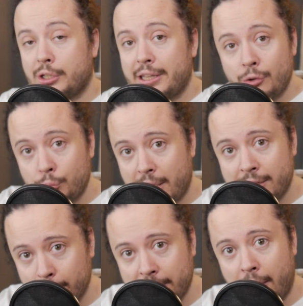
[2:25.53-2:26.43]
kind of
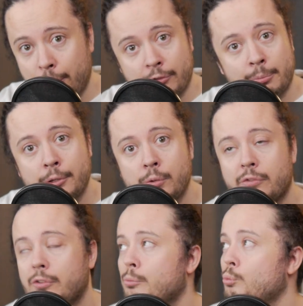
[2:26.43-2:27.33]
randomly out of the blue
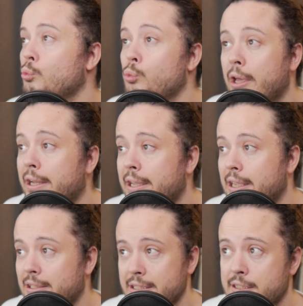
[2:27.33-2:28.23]
from what I
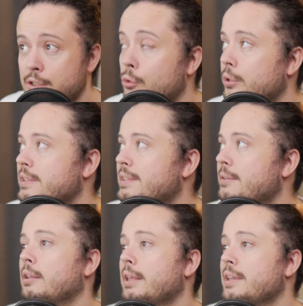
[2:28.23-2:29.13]
at least
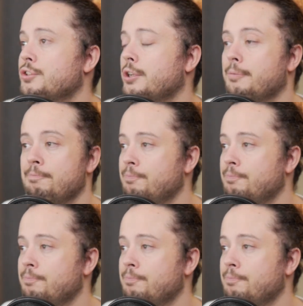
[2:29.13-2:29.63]
noticed last year.